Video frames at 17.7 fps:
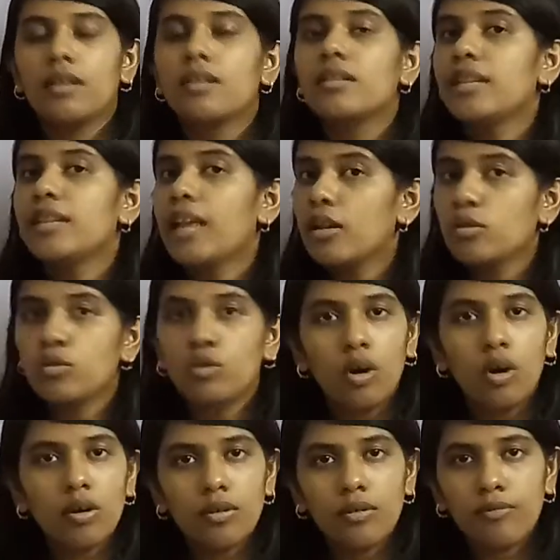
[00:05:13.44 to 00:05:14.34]
They are
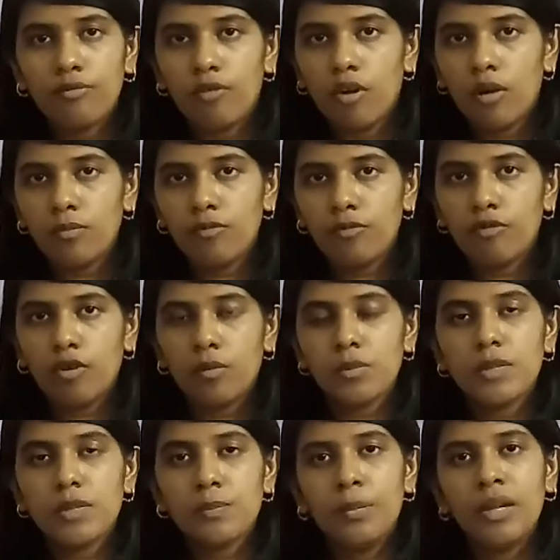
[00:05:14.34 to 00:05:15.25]
not formed from
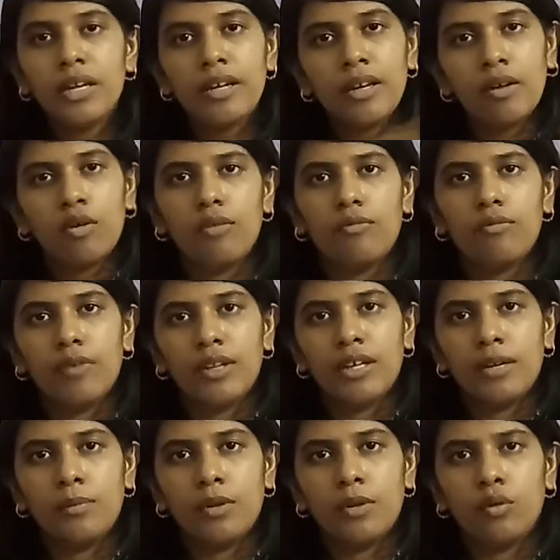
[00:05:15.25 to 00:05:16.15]
splitting of one
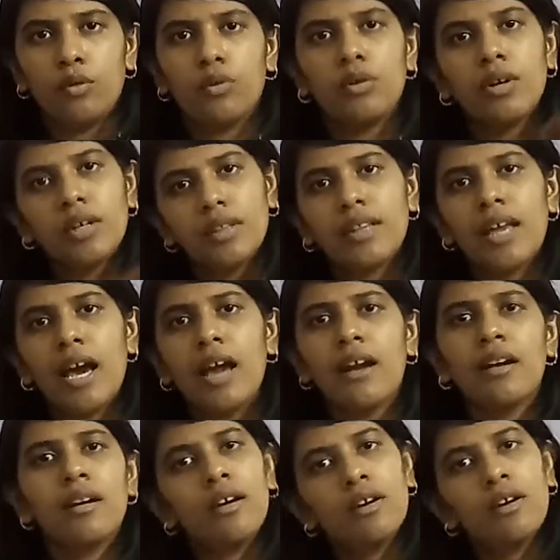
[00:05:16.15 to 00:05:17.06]
embryo. They
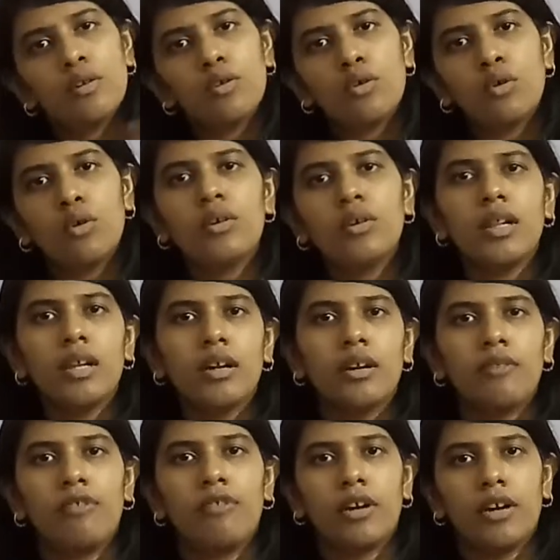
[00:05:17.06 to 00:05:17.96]
are totally
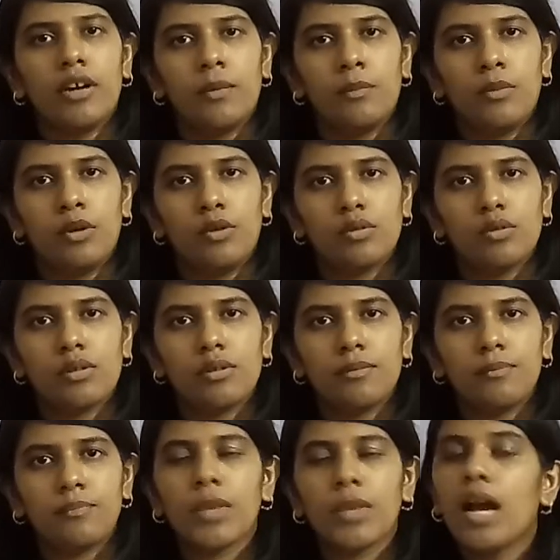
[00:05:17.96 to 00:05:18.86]
different embryos.
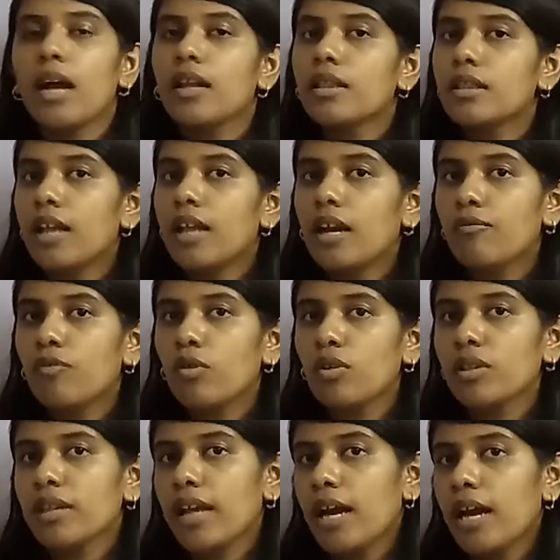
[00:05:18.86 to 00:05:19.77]

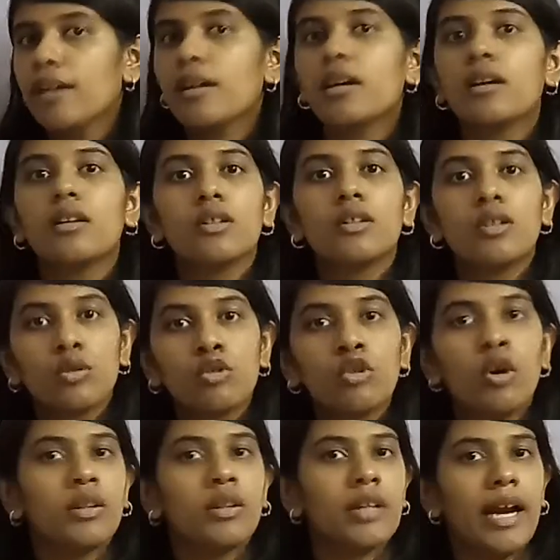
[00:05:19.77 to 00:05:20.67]
Therefore, they are
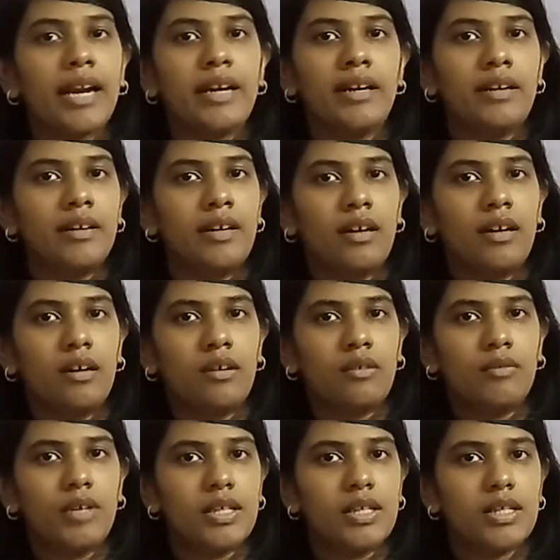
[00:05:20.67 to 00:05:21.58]
non-identical
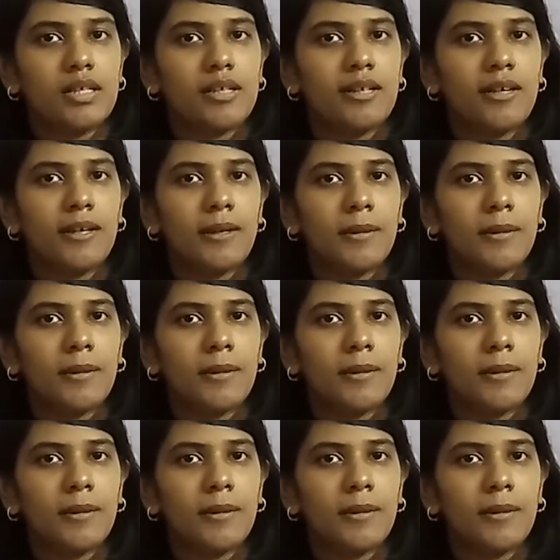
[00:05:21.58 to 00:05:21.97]
twins.